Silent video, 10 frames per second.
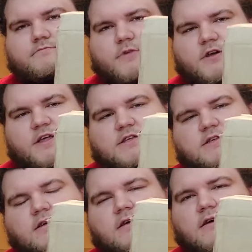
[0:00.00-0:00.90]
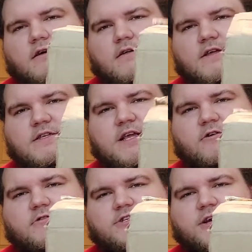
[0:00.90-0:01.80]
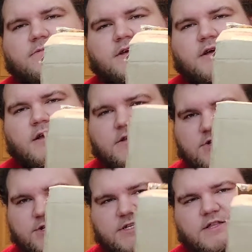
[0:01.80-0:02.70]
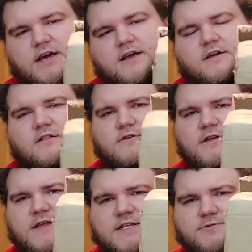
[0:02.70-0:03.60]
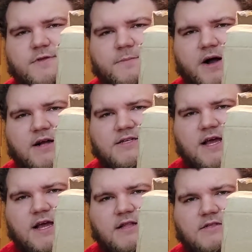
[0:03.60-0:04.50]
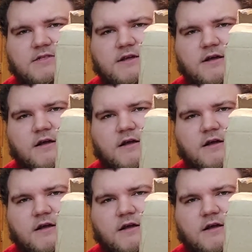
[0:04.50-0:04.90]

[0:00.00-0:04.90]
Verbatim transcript: look at this. This is how it was shipped. So you see that clearly that's where the box ends.